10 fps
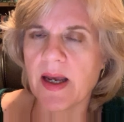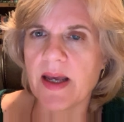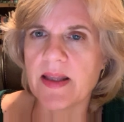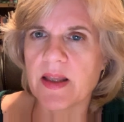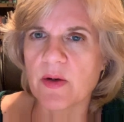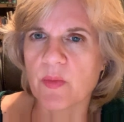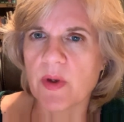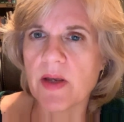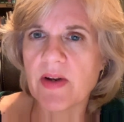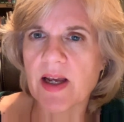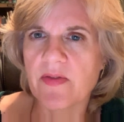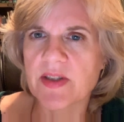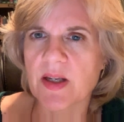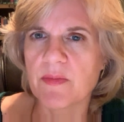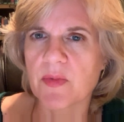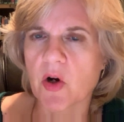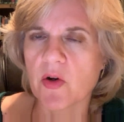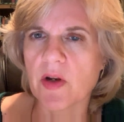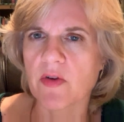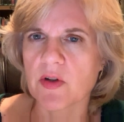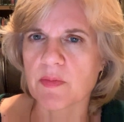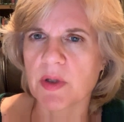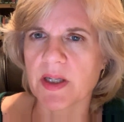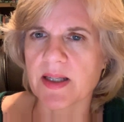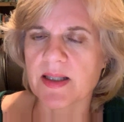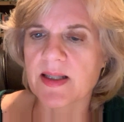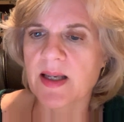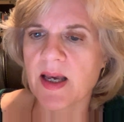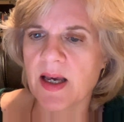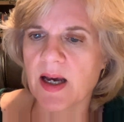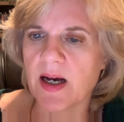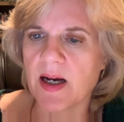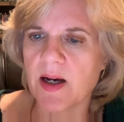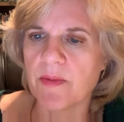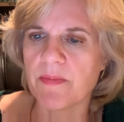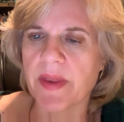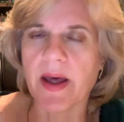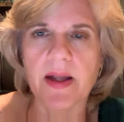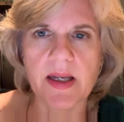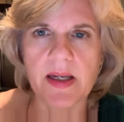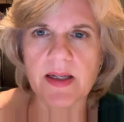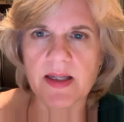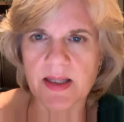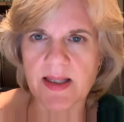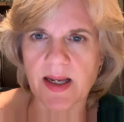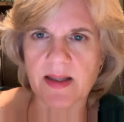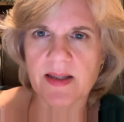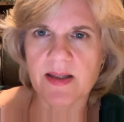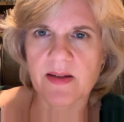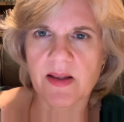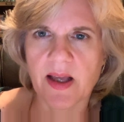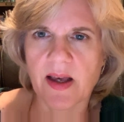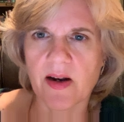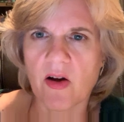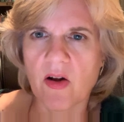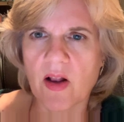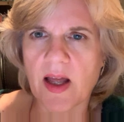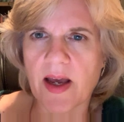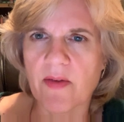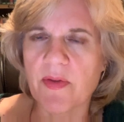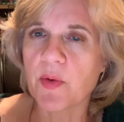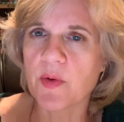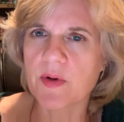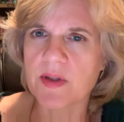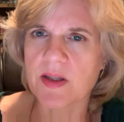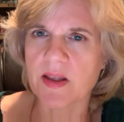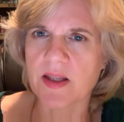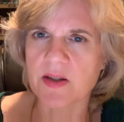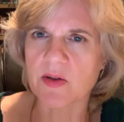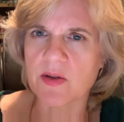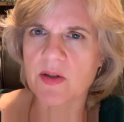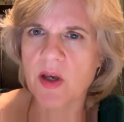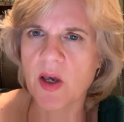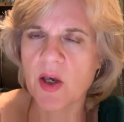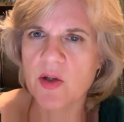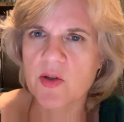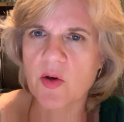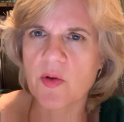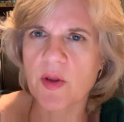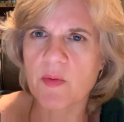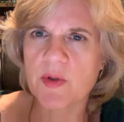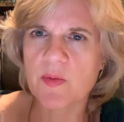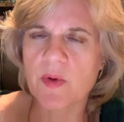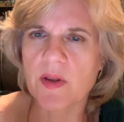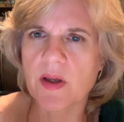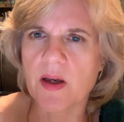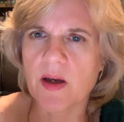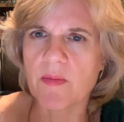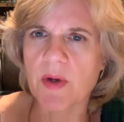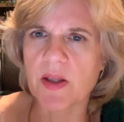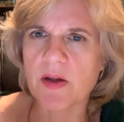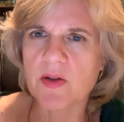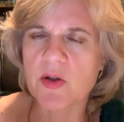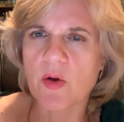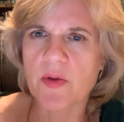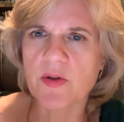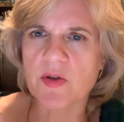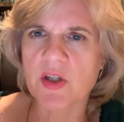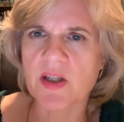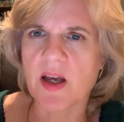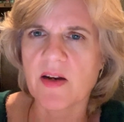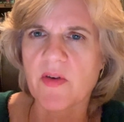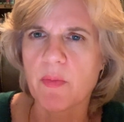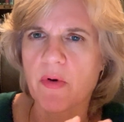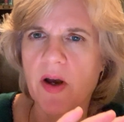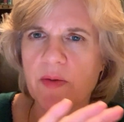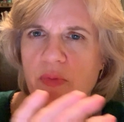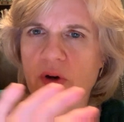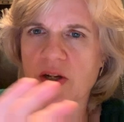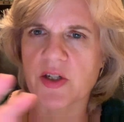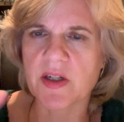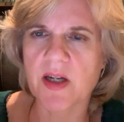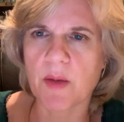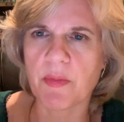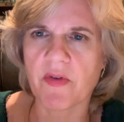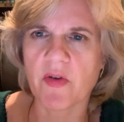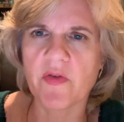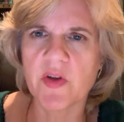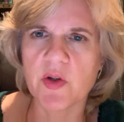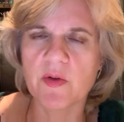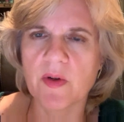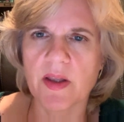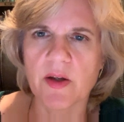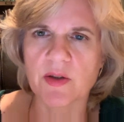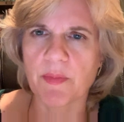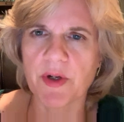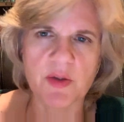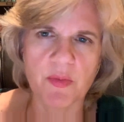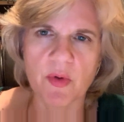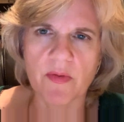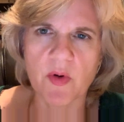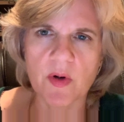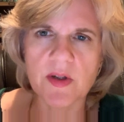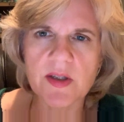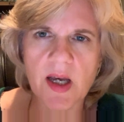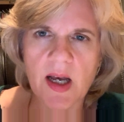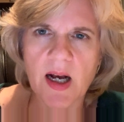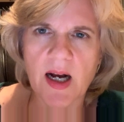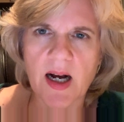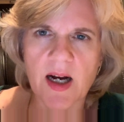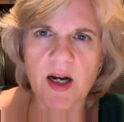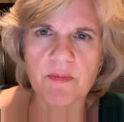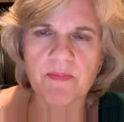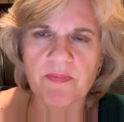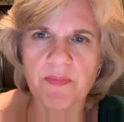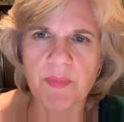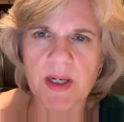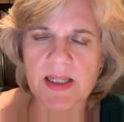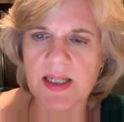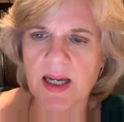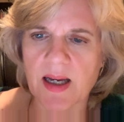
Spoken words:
And then we even have some carnivorous plants that eat insects that all have thorns and thistles. So there was and those are just kind of a broad brush type of overview, and there's a bunch more, of course. But